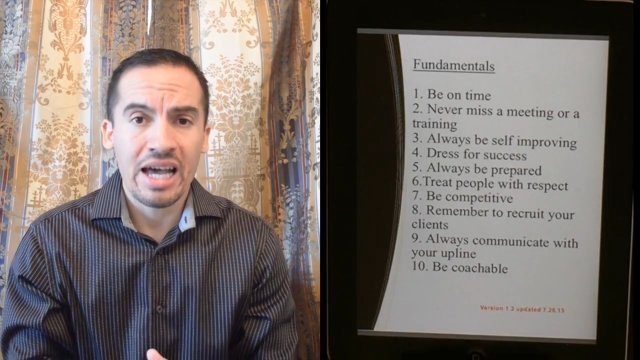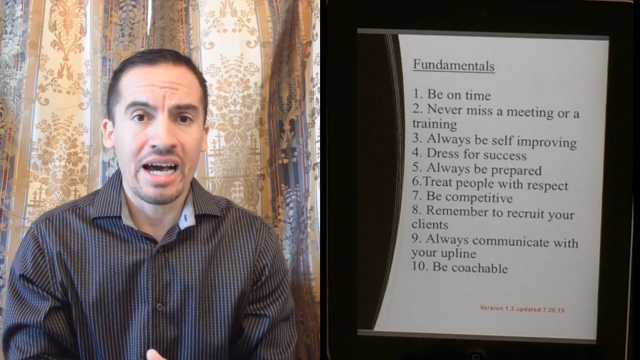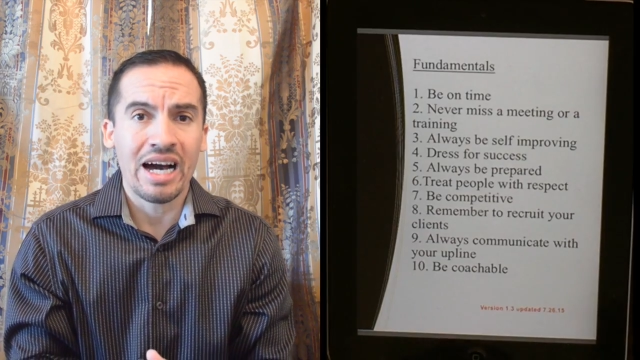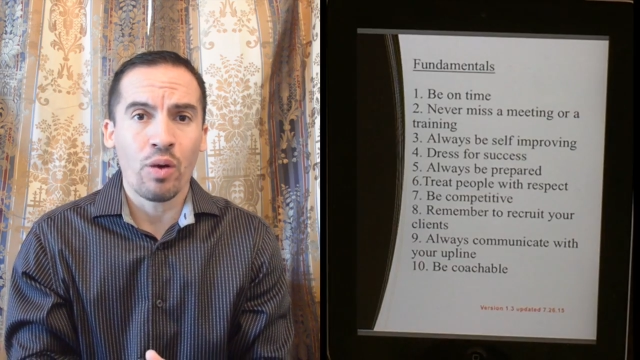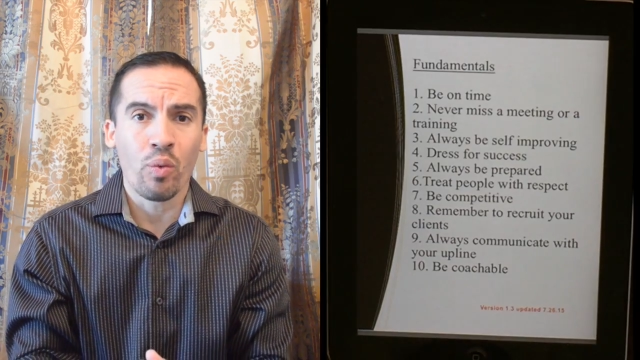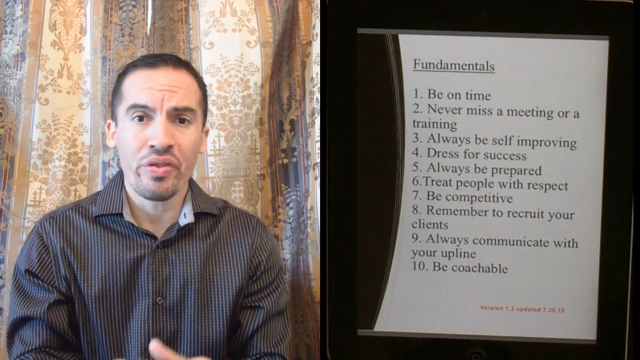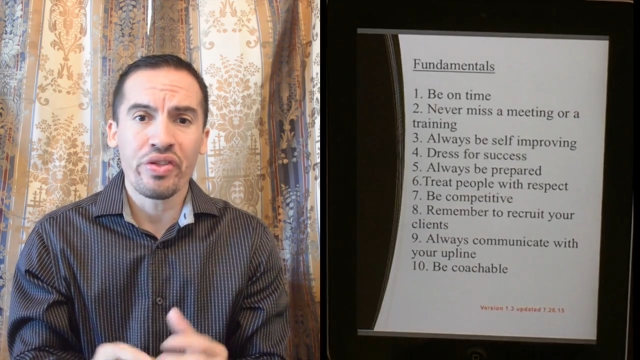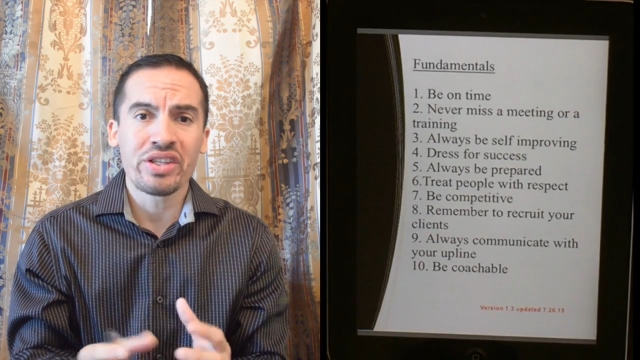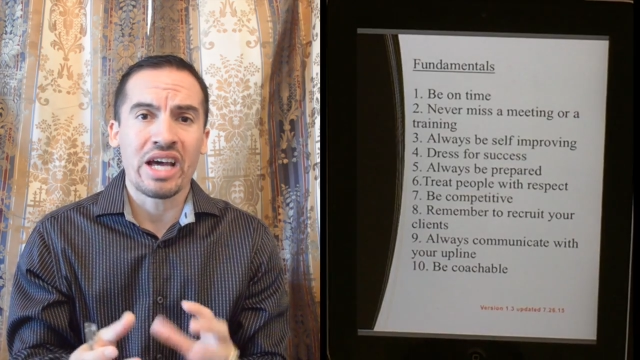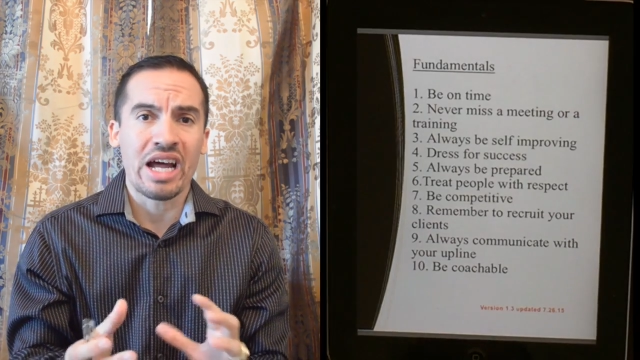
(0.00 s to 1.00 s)
One
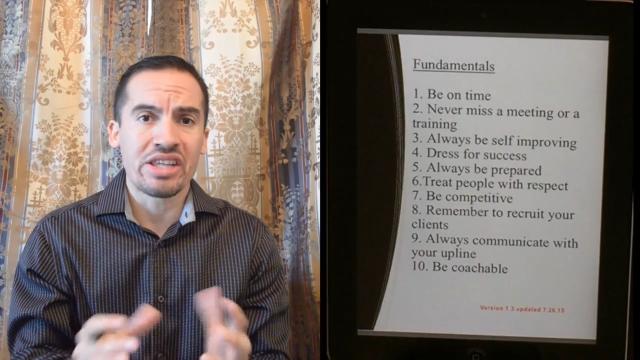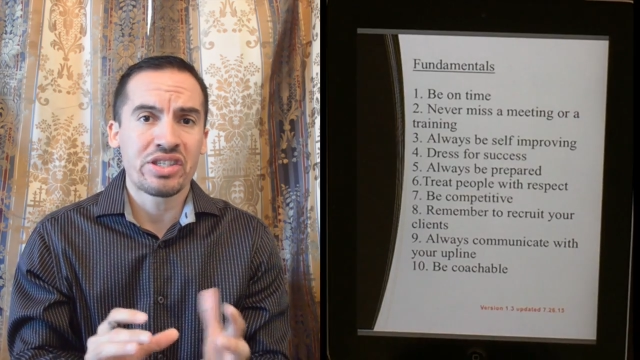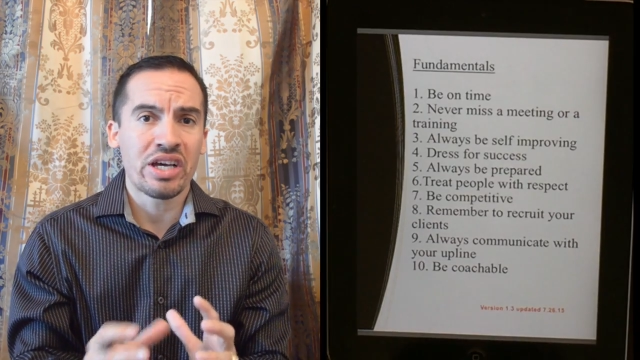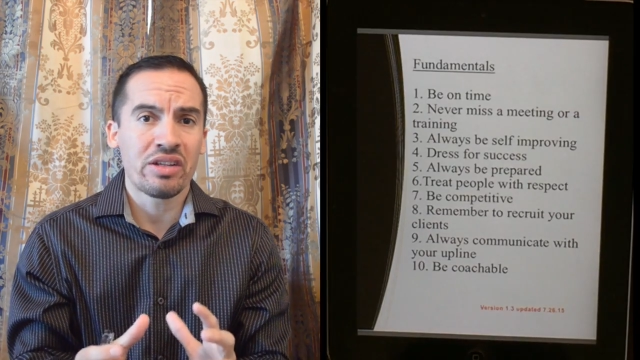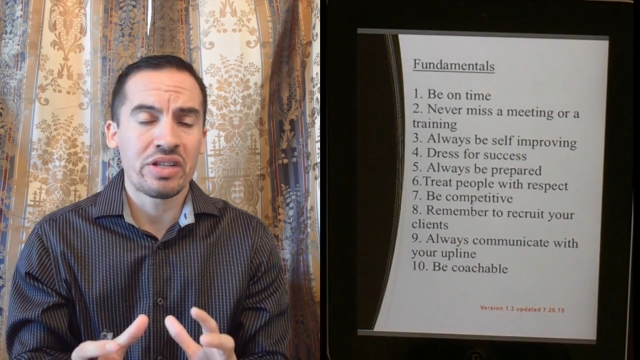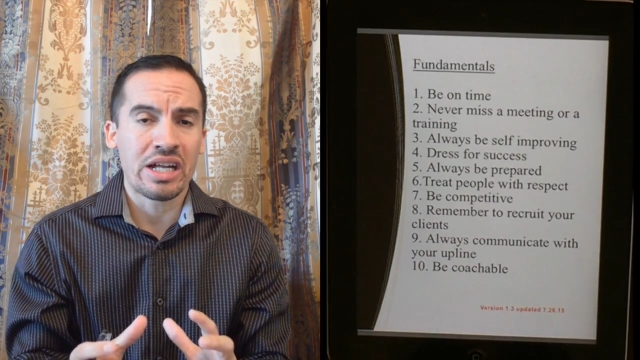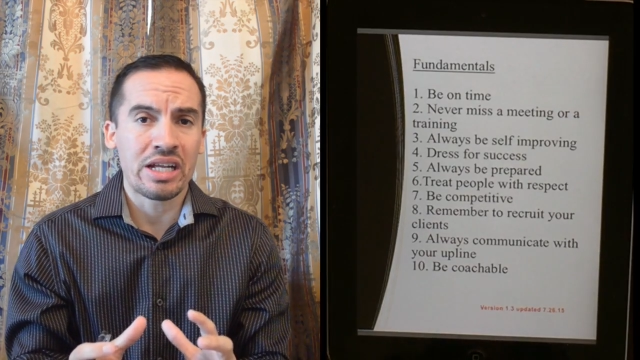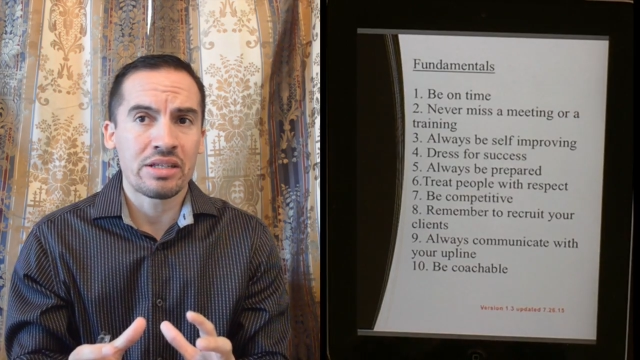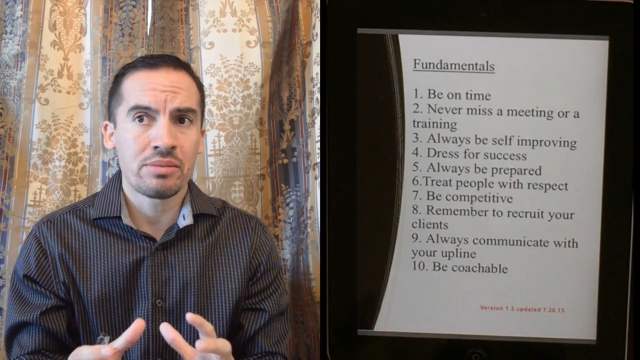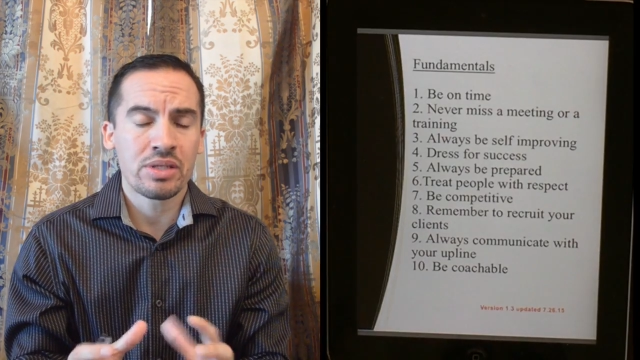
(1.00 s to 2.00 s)
thing that I tend
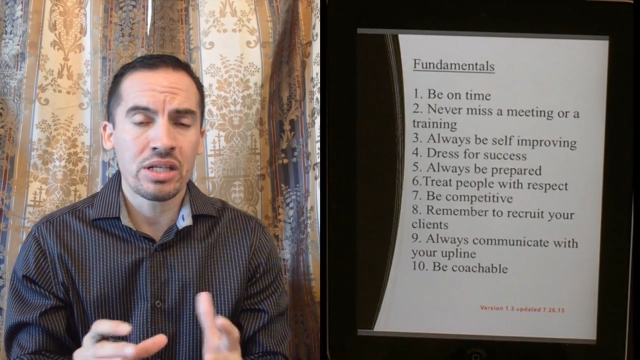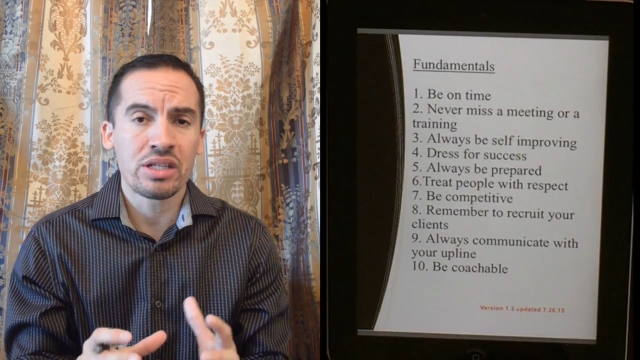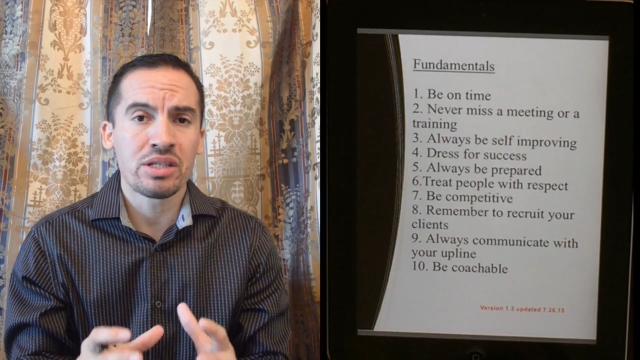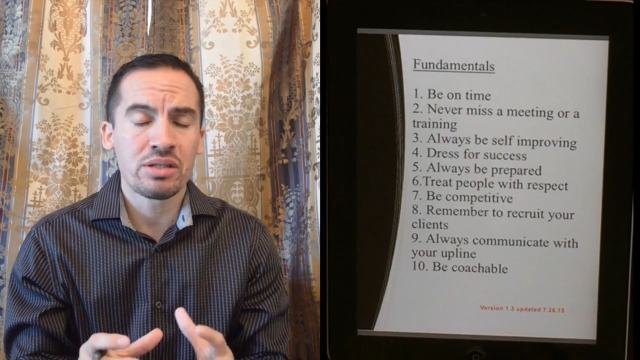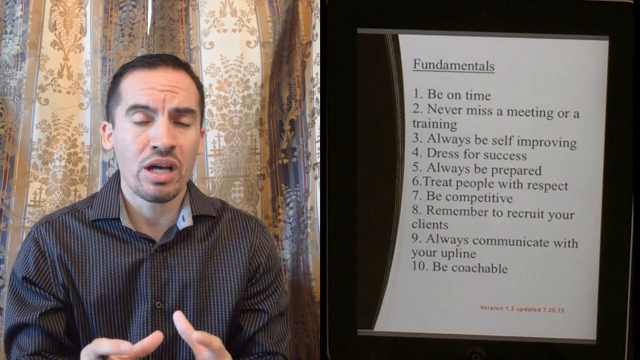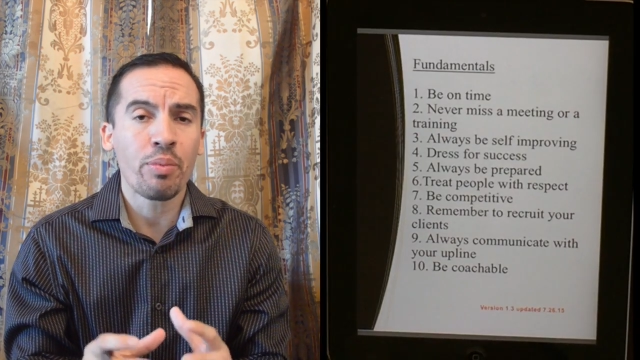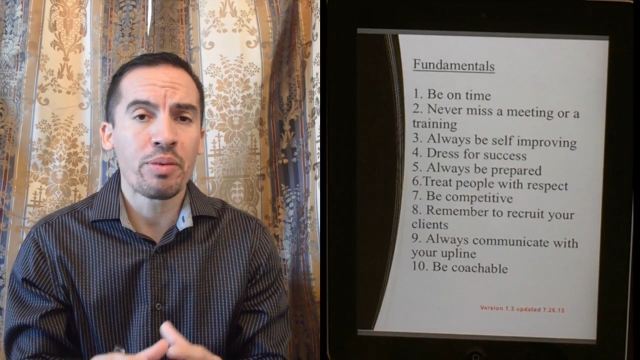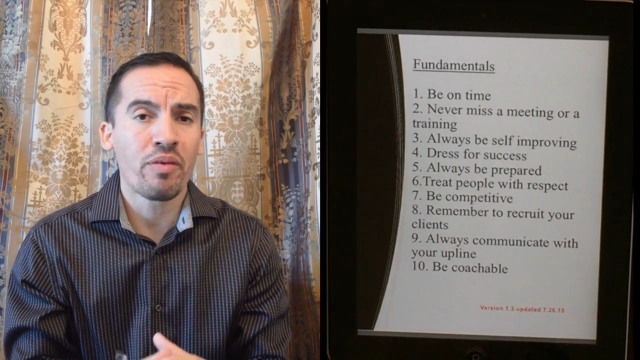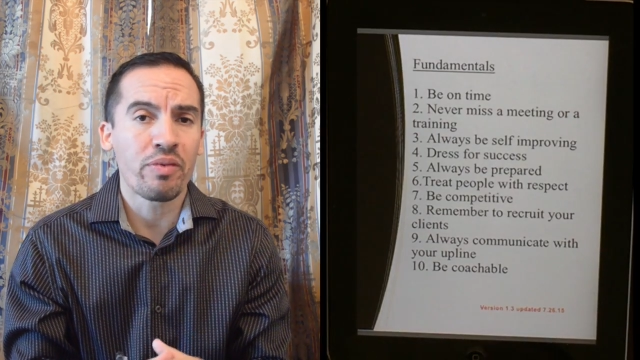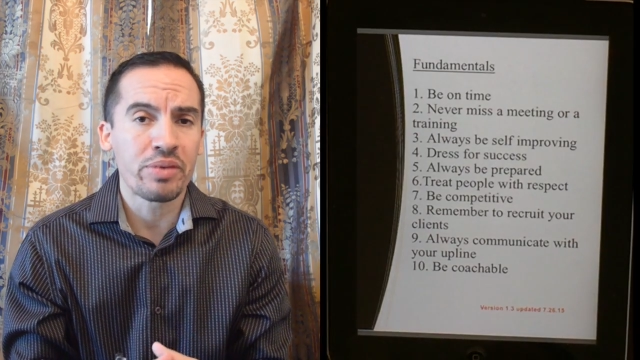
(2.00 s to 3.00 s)
to tell
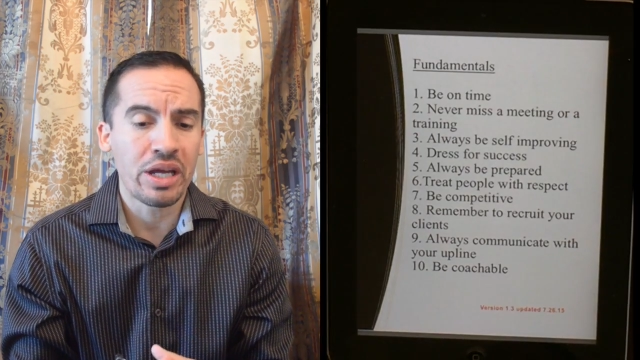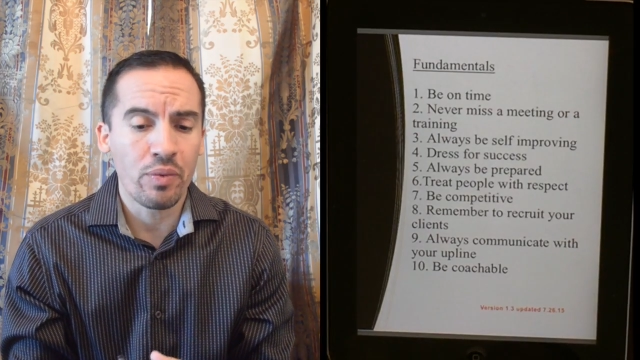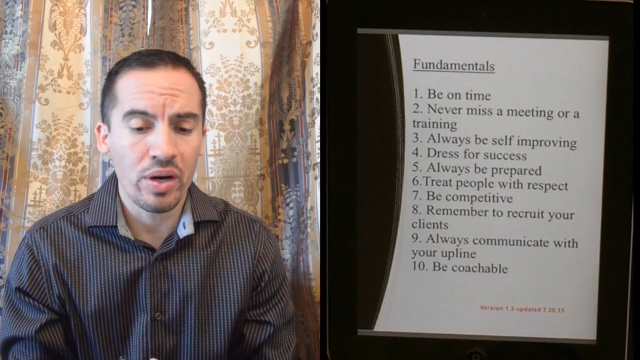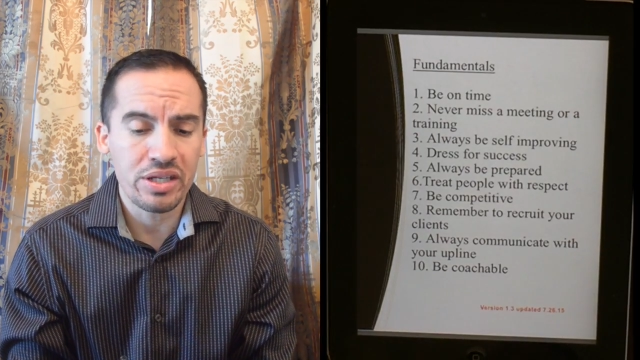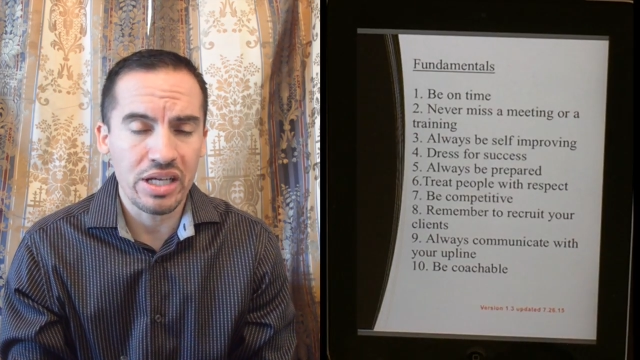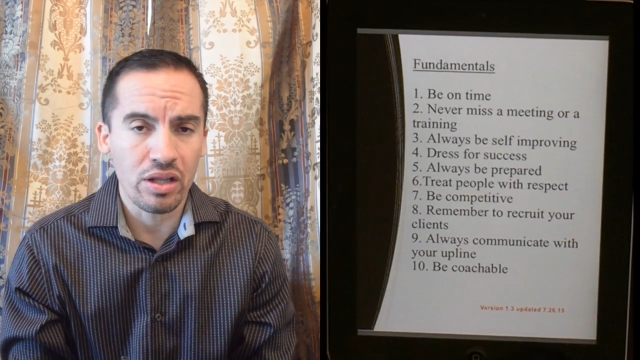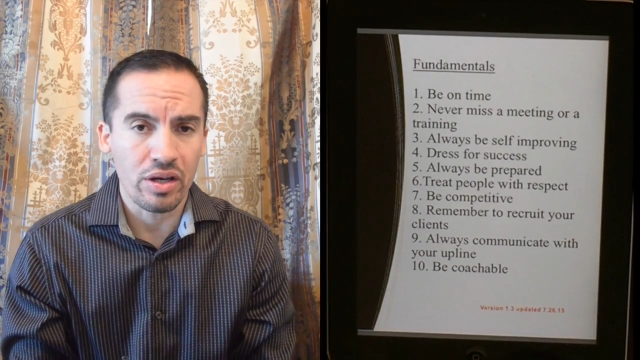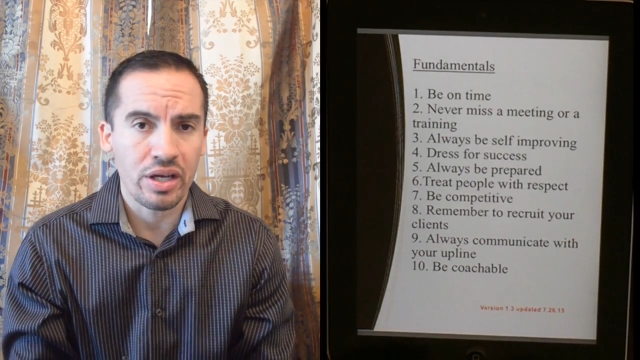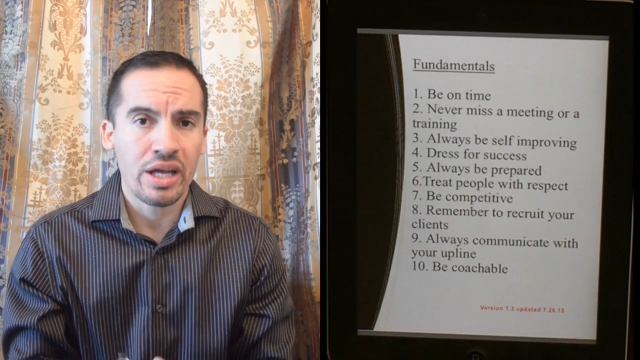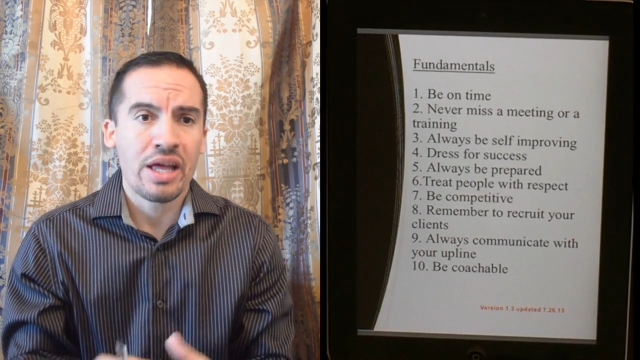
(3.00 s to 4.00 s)
people from day one is that, look,